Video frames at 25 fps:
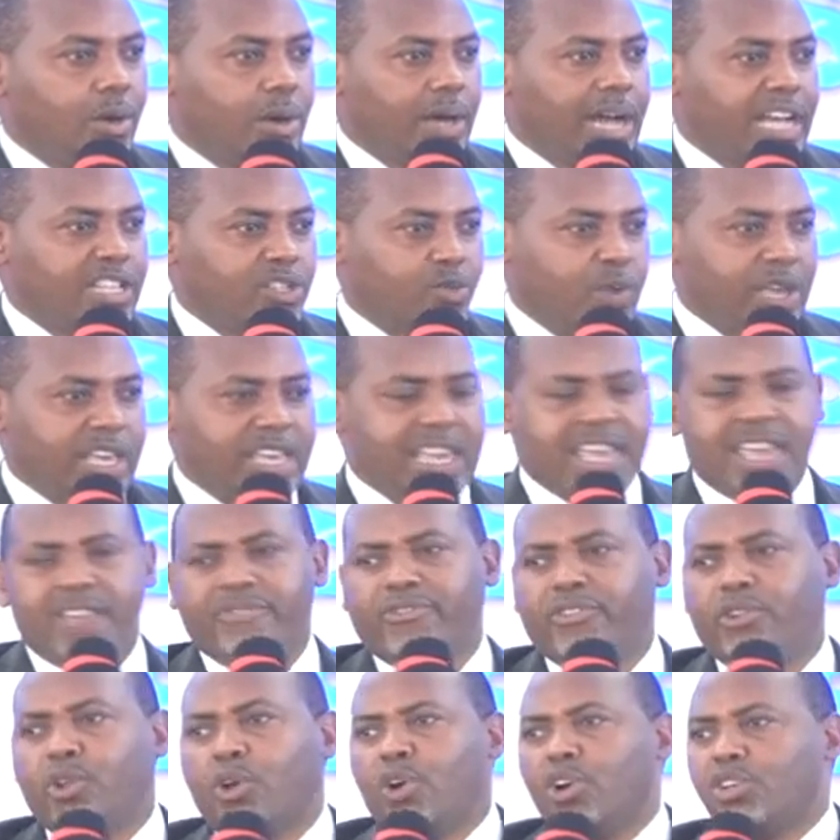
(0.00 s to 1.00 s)
As we
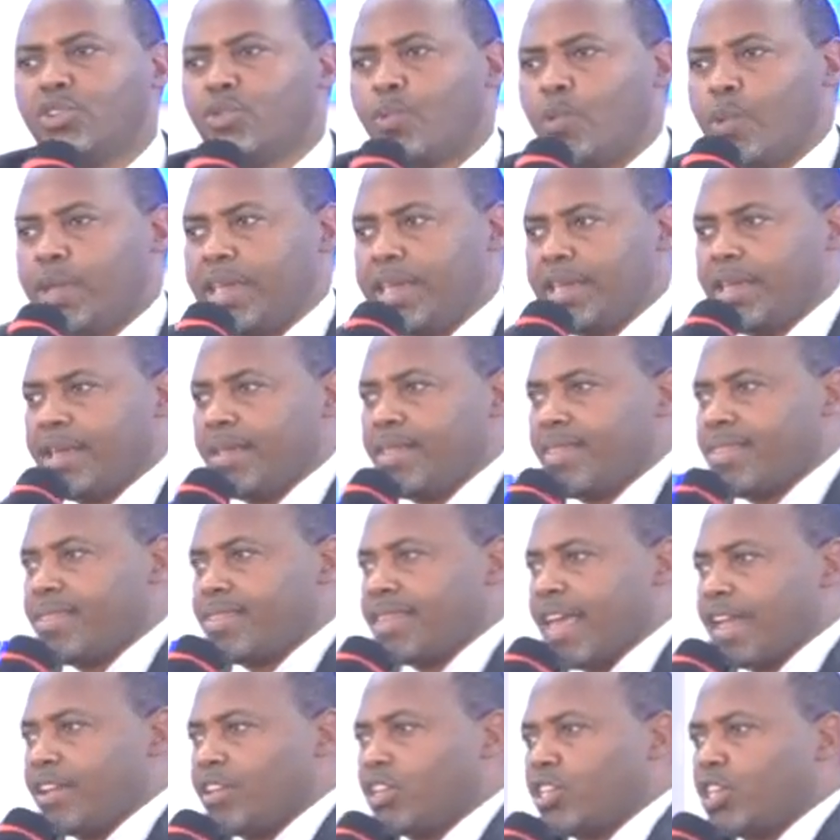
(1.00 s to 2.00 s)
give, Lord, we
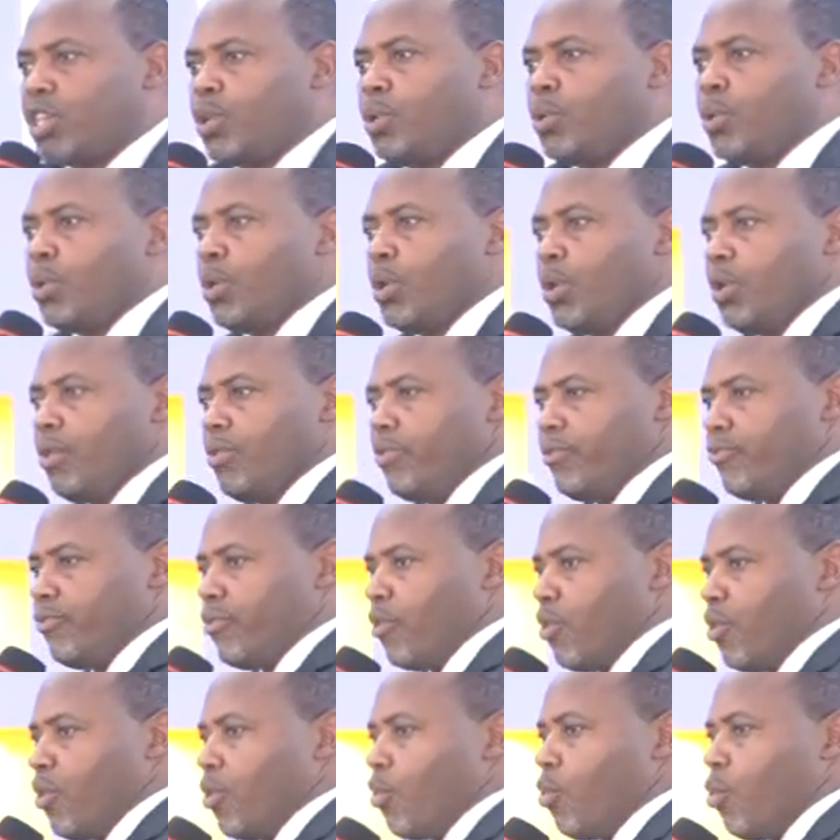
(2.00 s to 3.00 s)
thank you
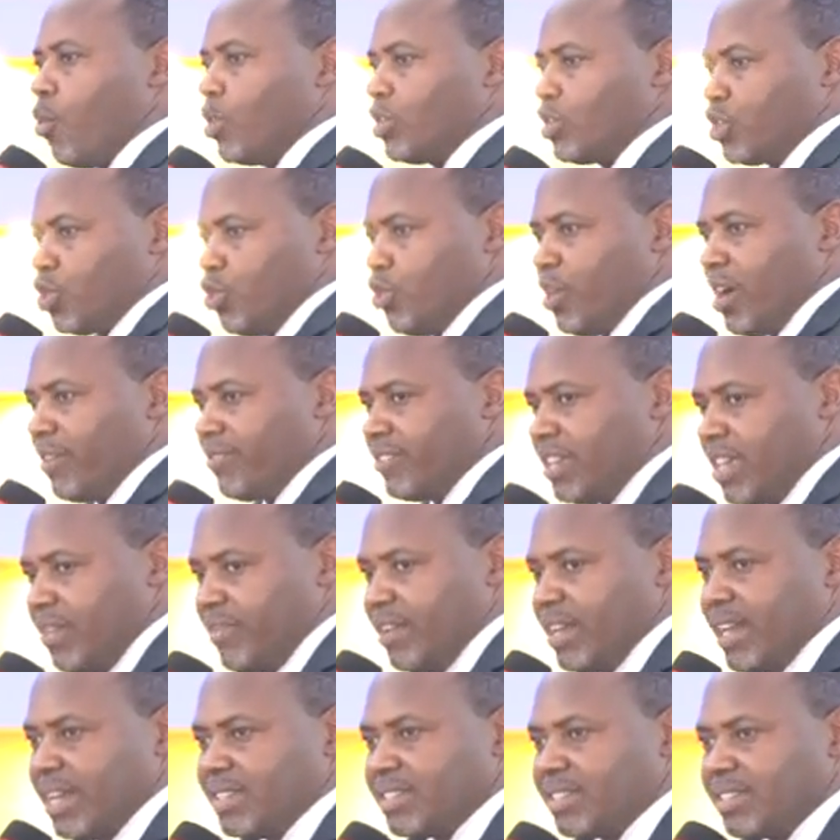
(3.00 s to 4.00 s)
for what you have
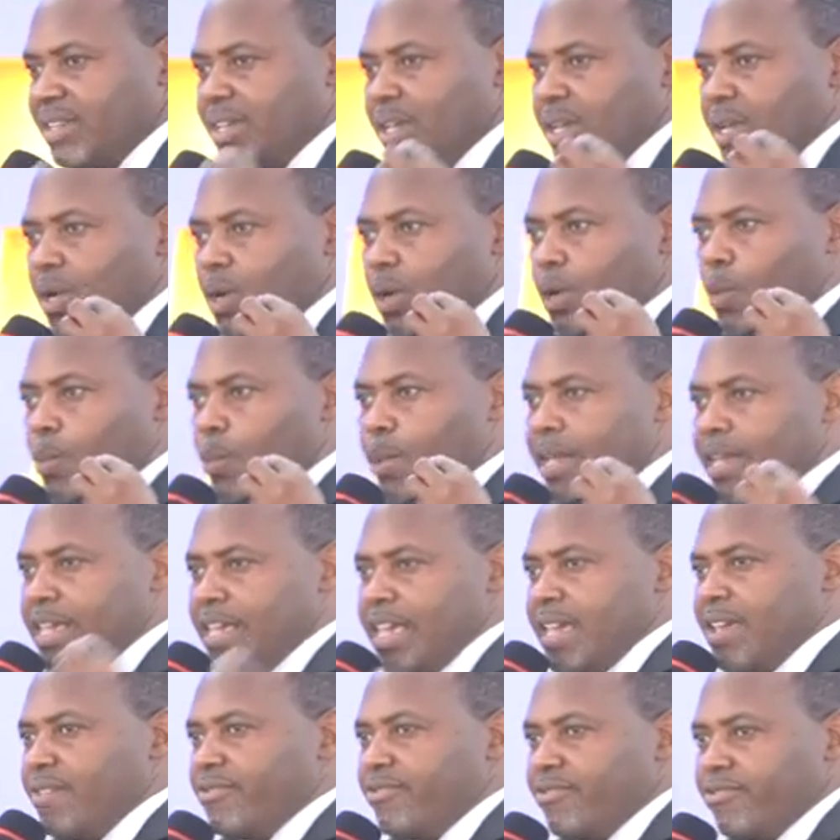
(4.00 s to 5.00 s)
given us. We
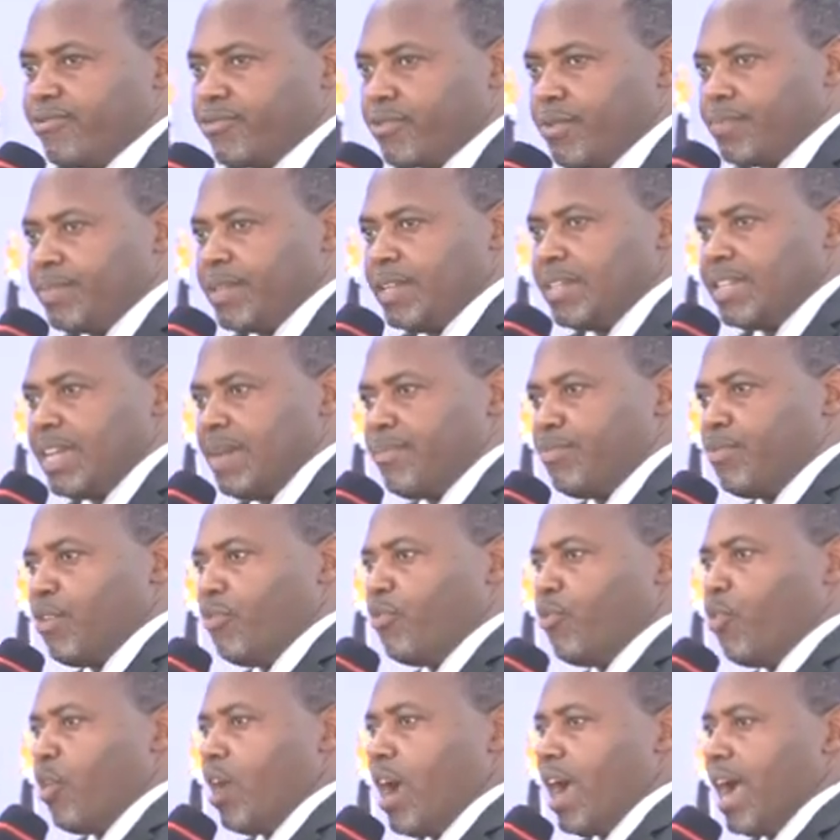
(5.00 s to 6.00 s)
give from the depth
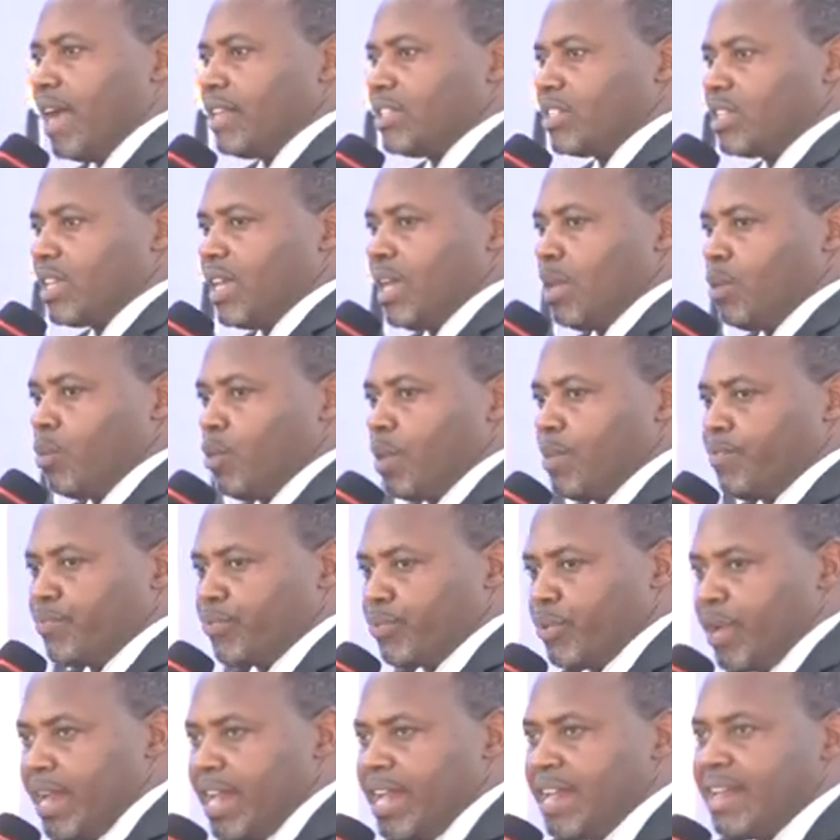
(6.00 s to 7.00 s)
of our hearts, and we
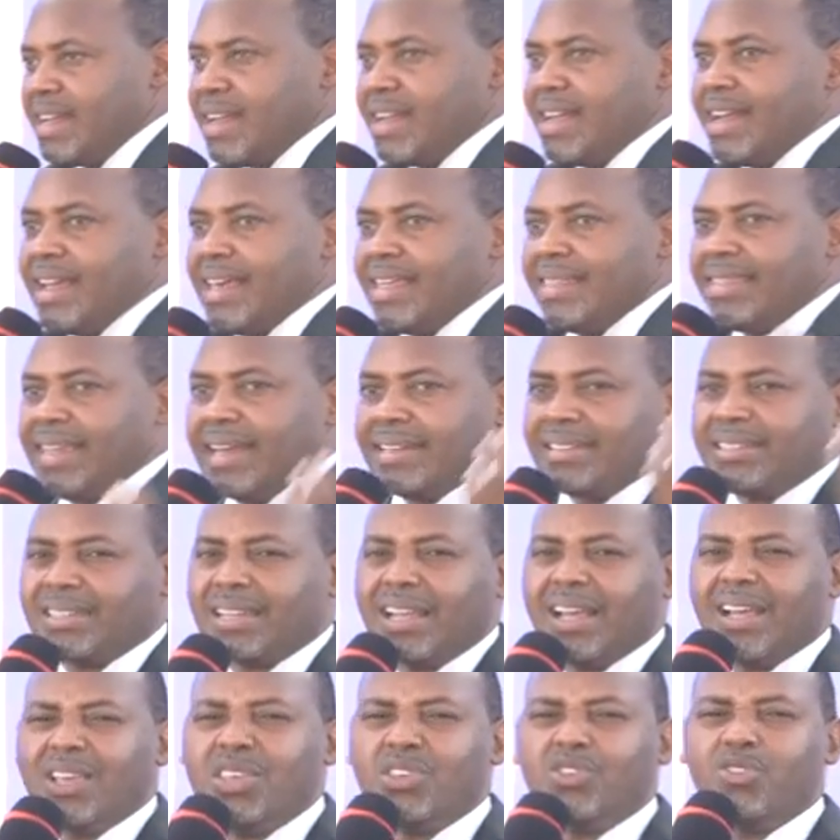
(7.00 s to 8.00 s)
pray that
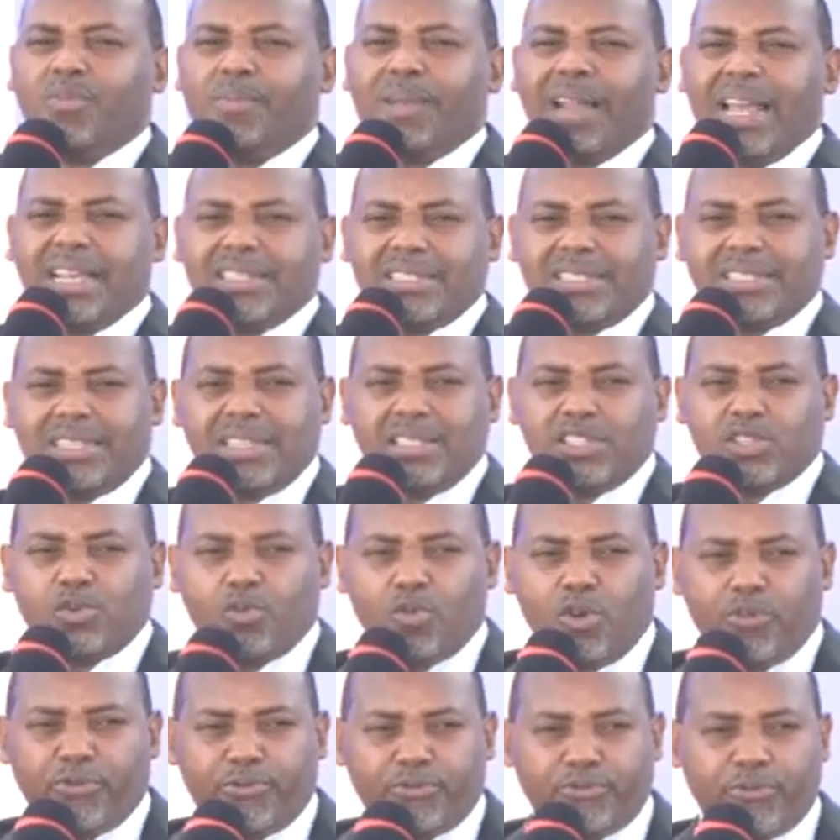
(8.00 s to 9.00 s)
your blessings
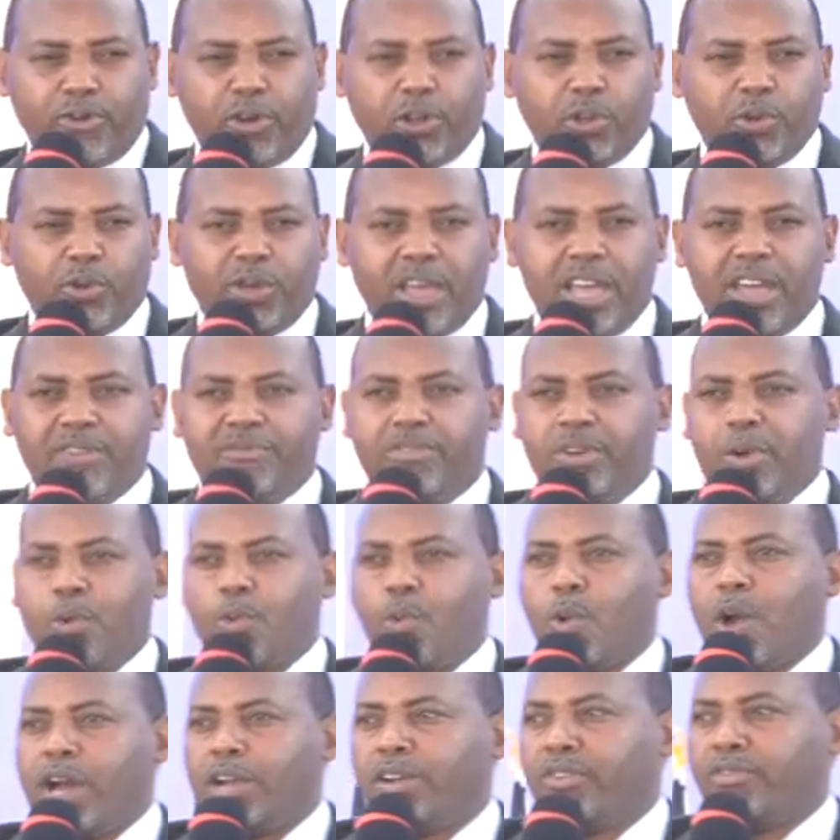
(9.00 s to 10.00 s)
will follow every
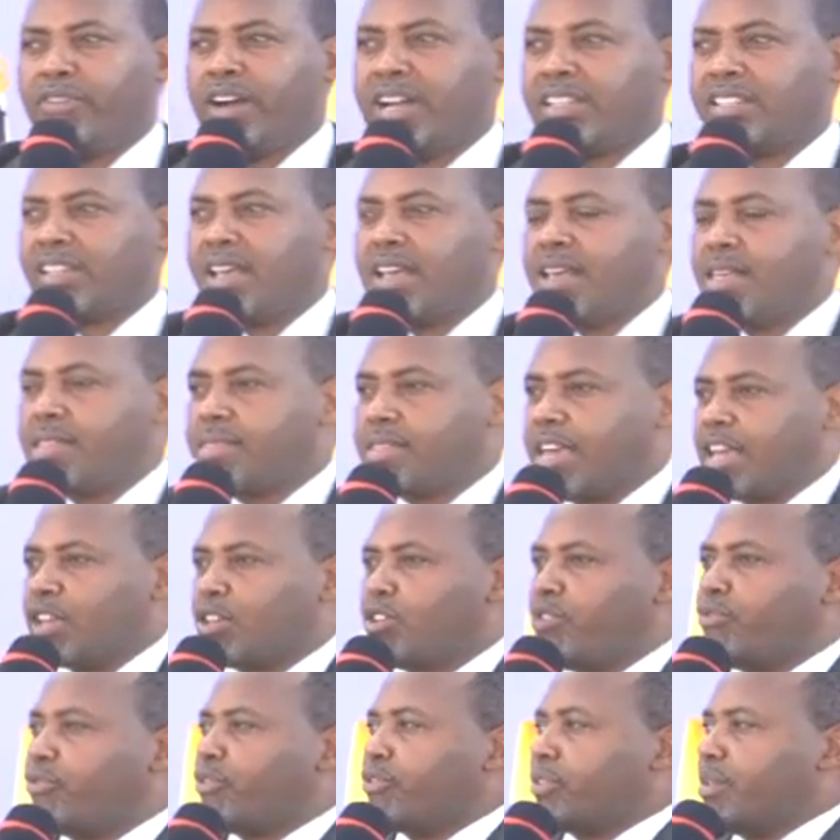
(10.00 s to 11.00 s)
one of us.
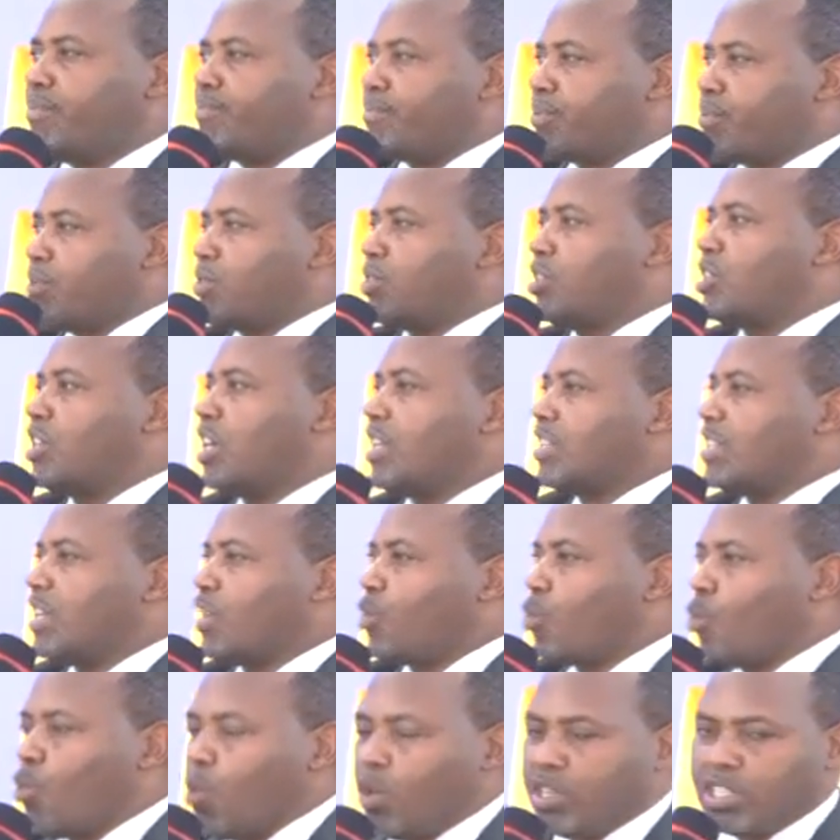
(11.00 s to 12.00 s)
Thank you for the project
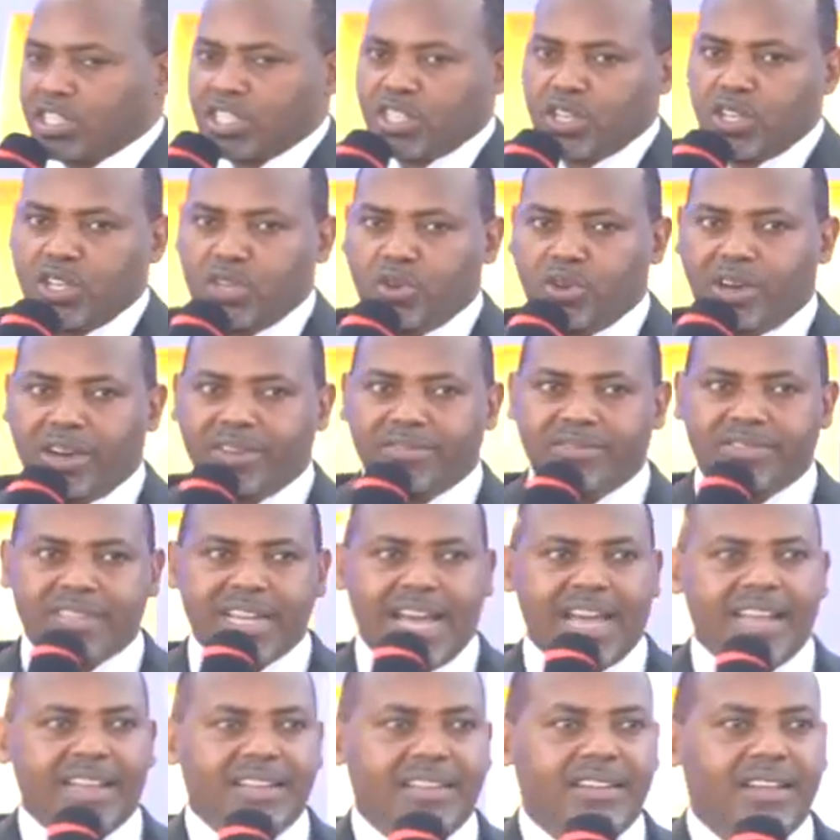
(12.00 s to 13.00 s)
and what you have
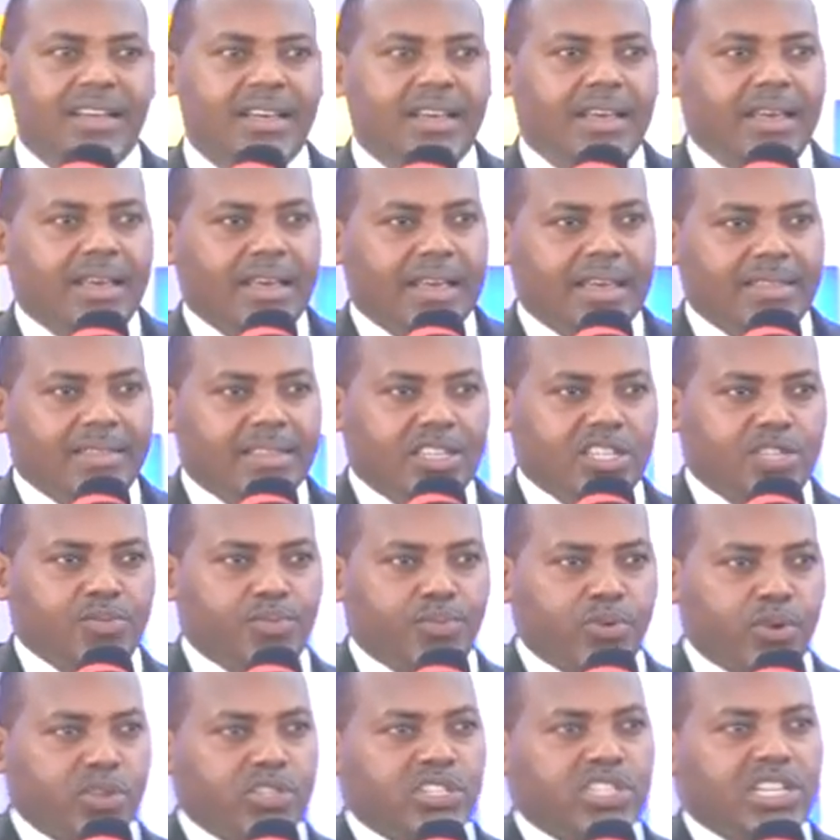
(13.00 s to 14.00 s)
done in this
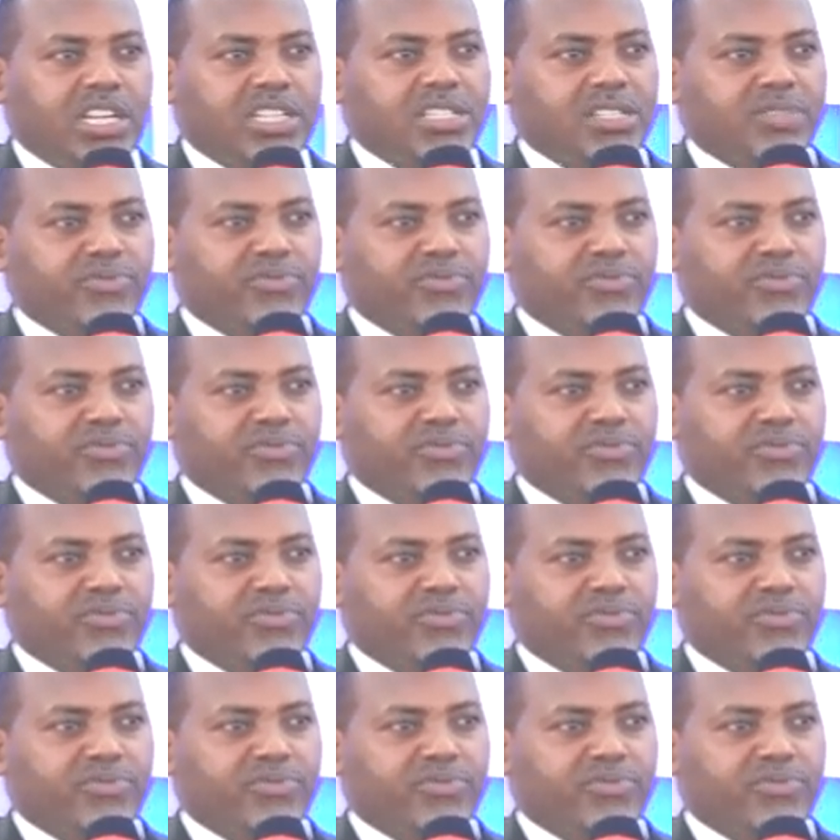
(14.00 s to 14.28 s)
project.